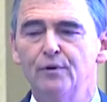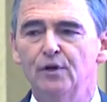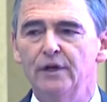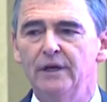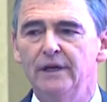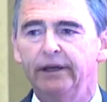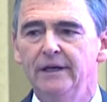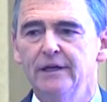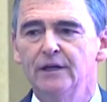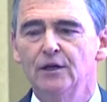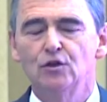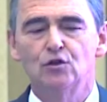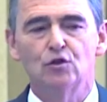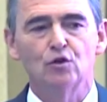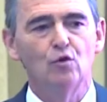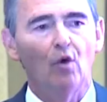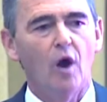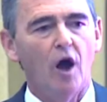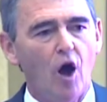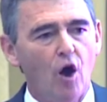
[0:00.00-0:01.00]
be
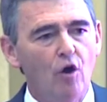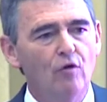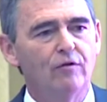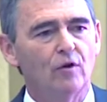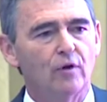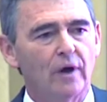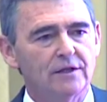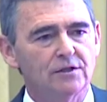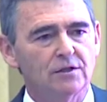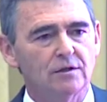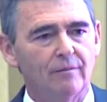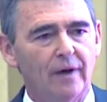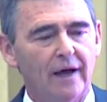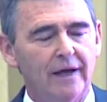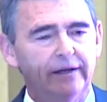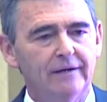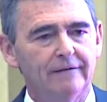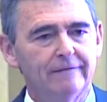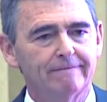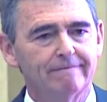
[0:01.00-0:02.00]
to
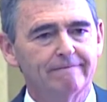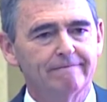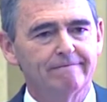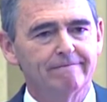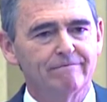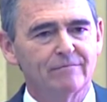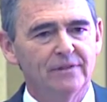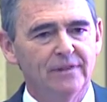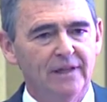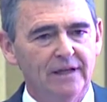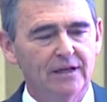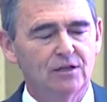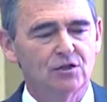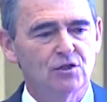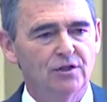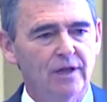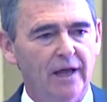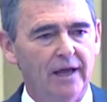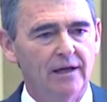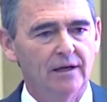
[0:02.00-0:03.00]
overestimate the
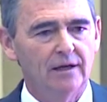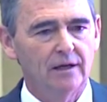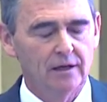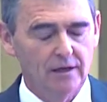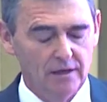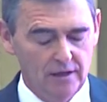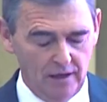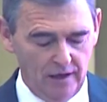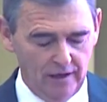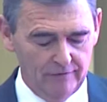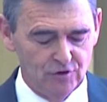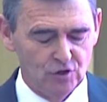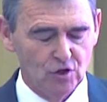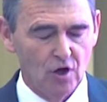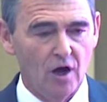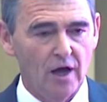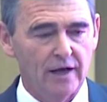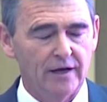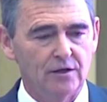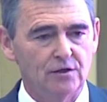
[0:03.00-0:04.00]
extent of
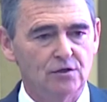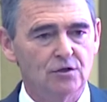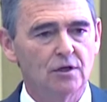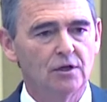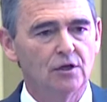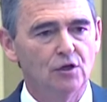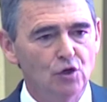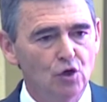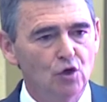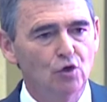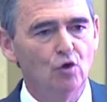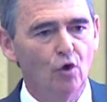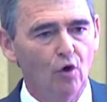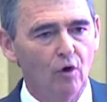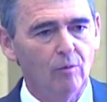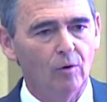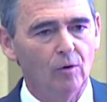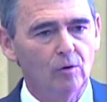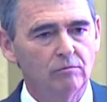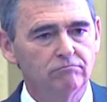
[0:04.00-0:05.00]
China's new
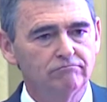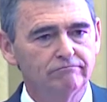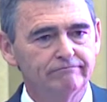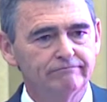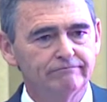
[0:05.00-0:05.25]
normal,